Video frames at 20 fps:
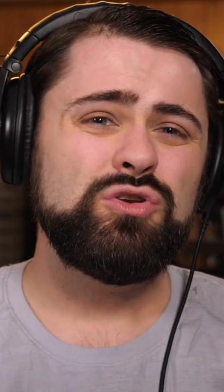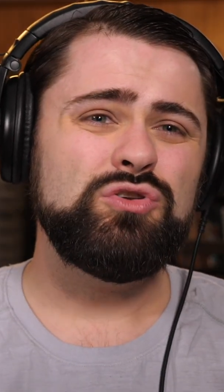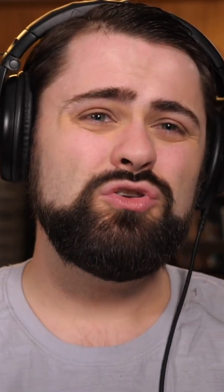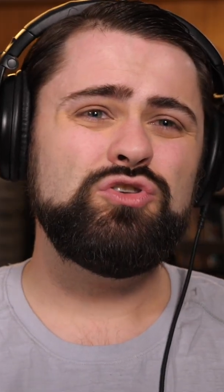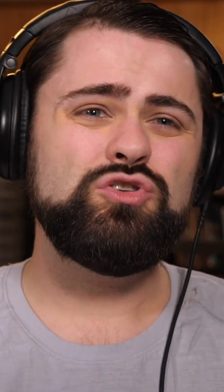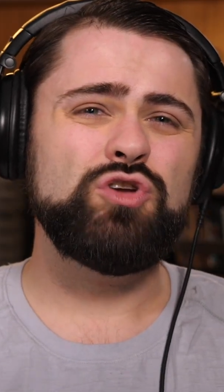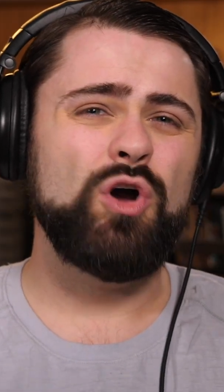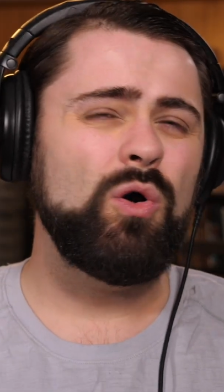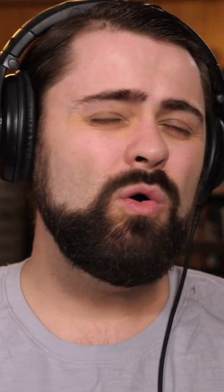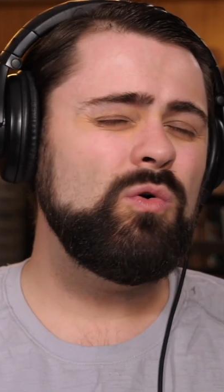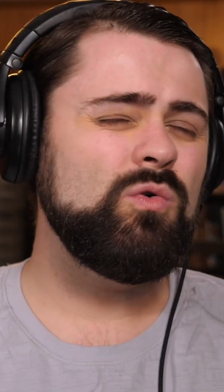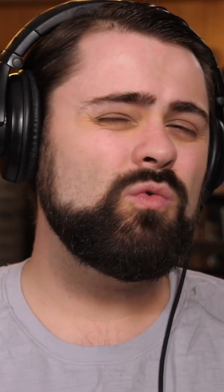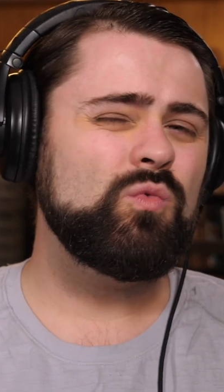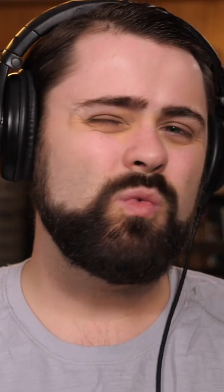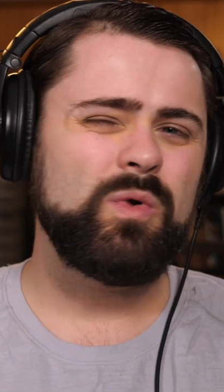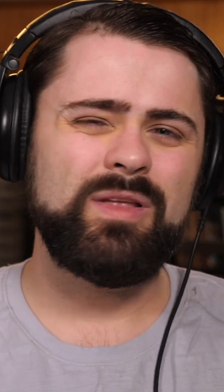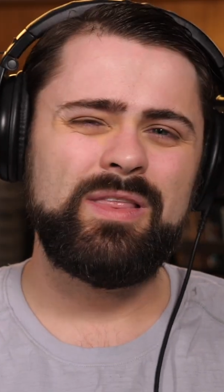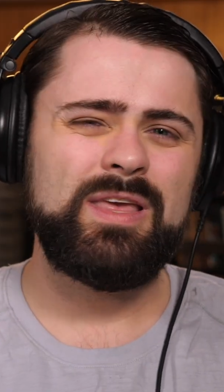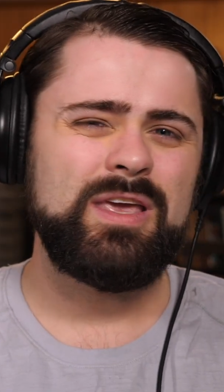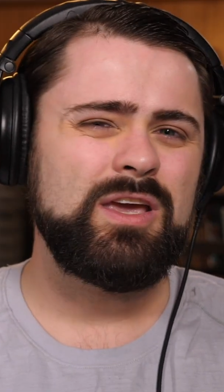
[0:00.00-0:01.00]
don't
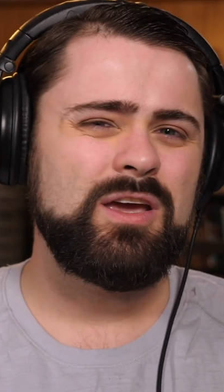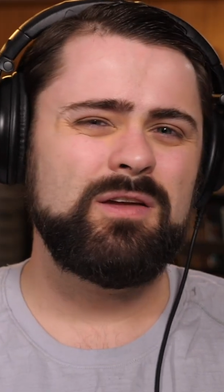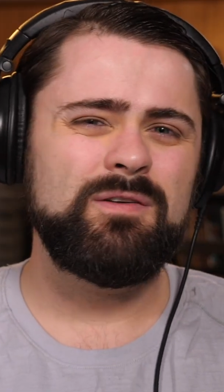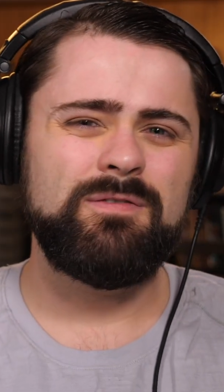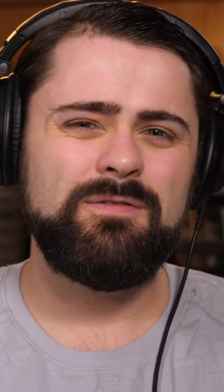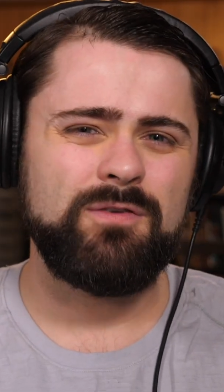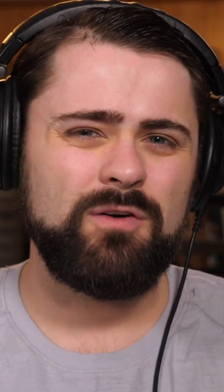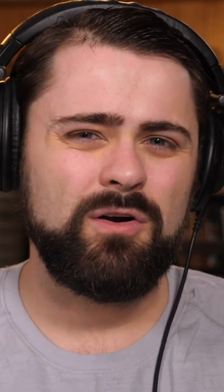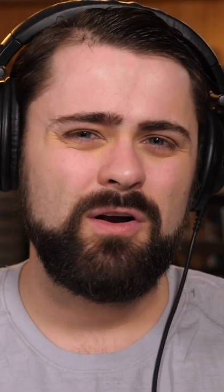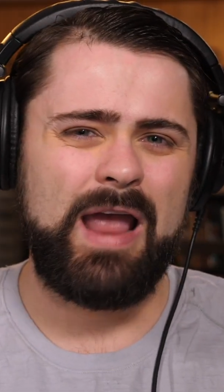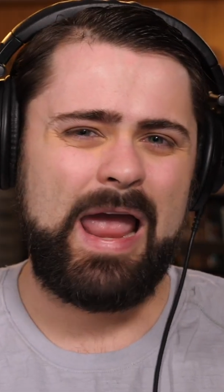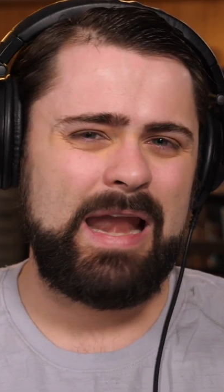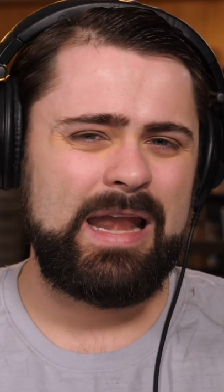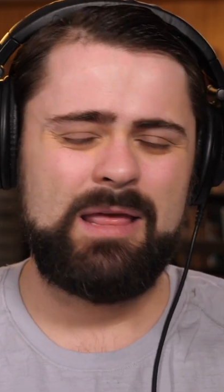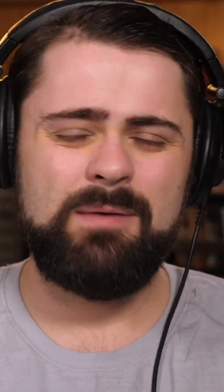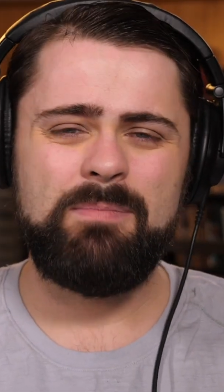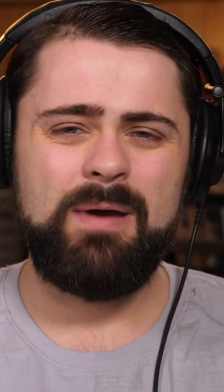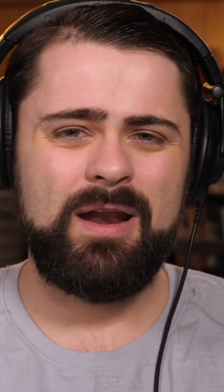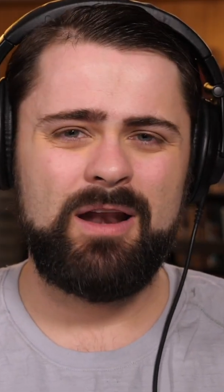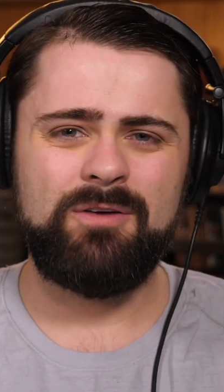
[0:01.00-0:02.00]
really confer any
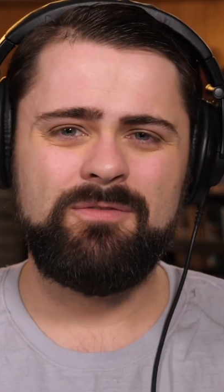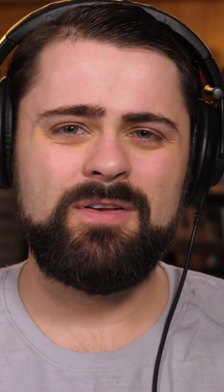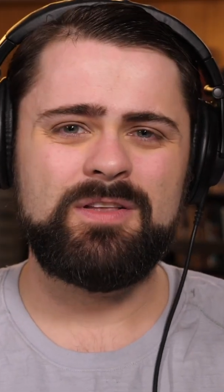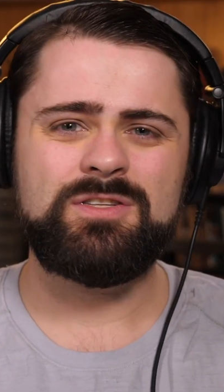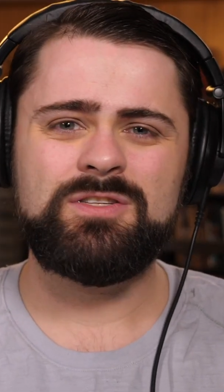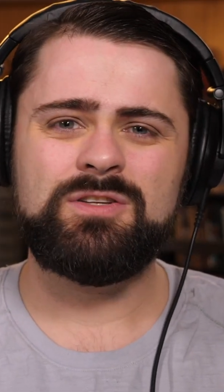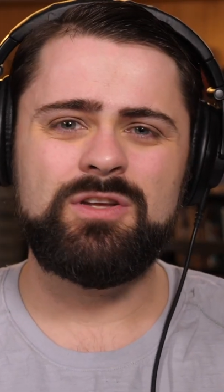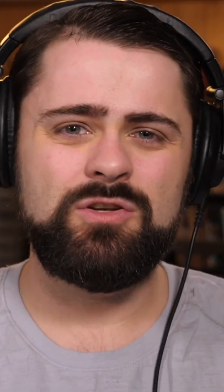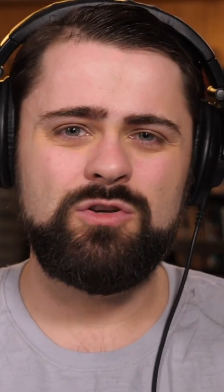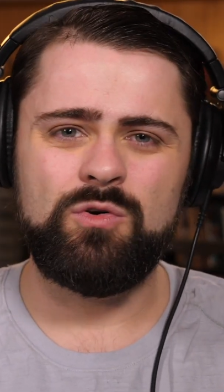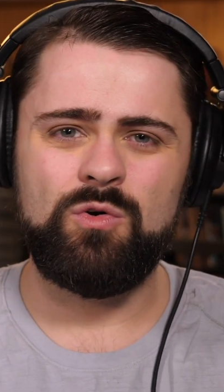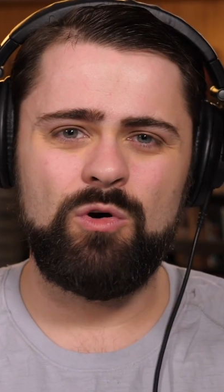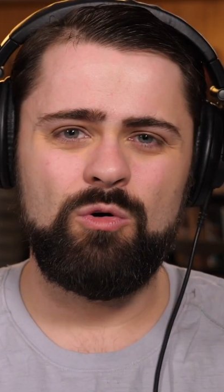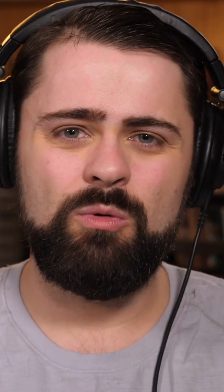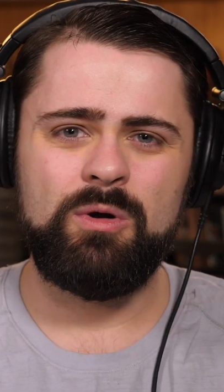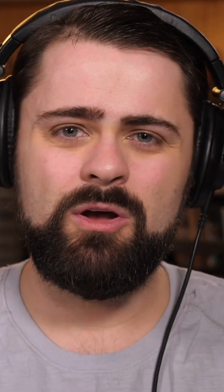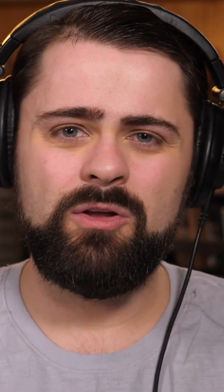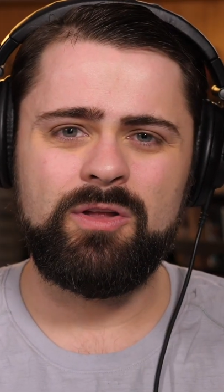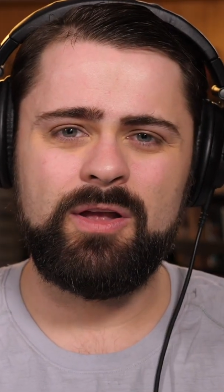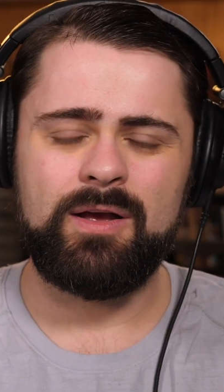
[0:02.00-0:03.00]
benefits to dual
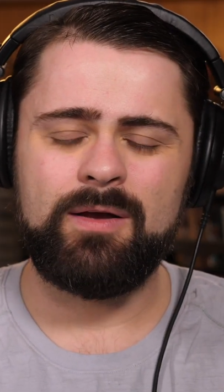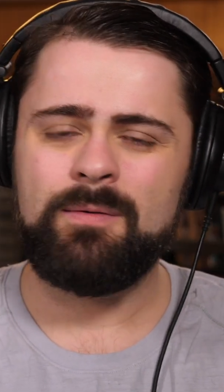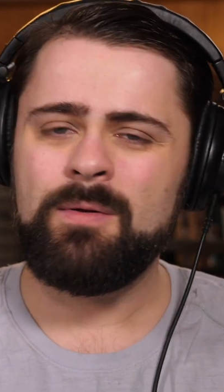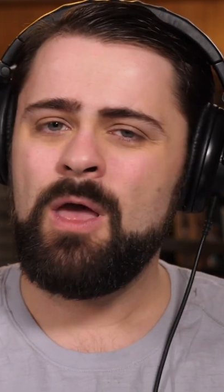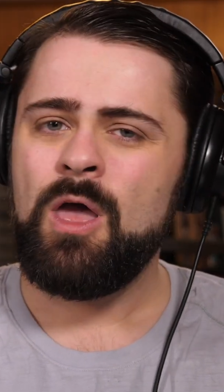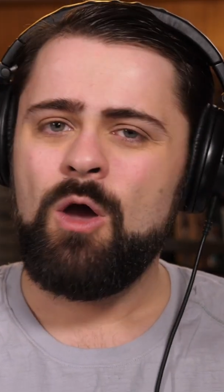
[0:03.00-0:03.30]
wielding.